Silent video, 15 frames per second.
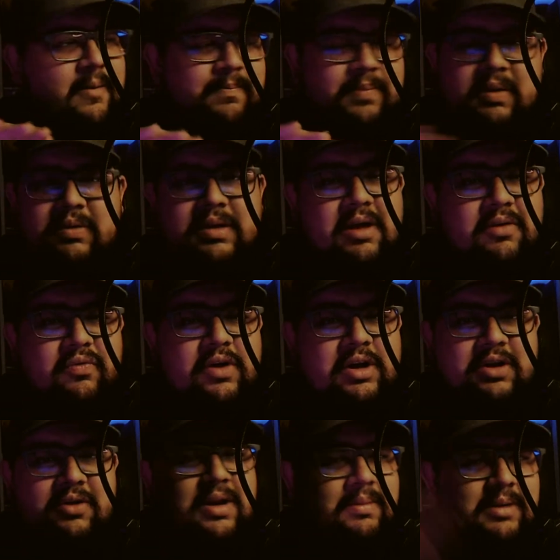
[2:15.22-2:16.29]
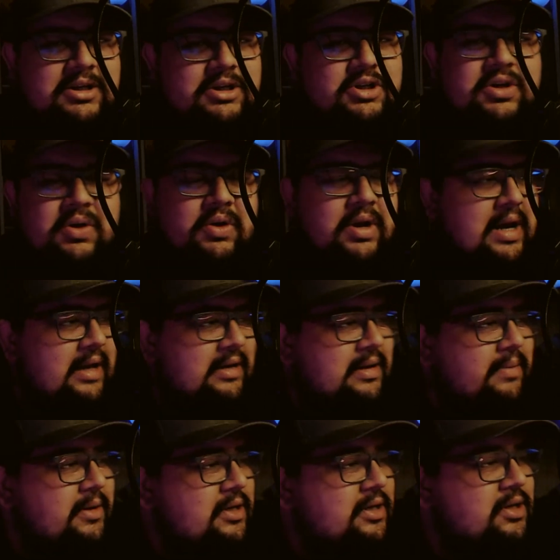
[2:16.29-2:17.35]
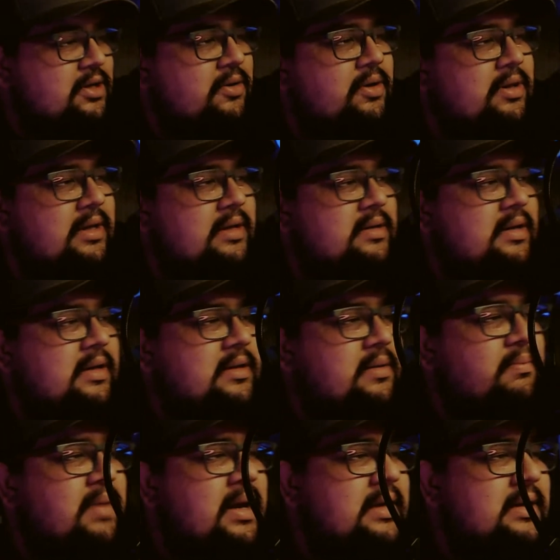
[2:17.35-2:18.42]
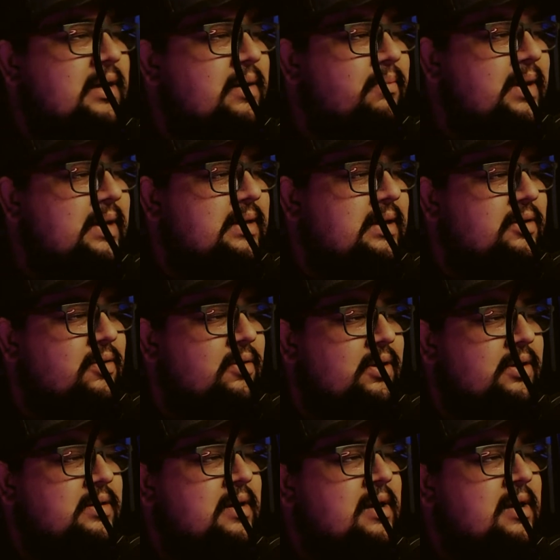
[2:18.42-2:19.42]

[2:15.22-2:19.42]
without further ado let me just show you guys let me just show you these these amazing amazing toys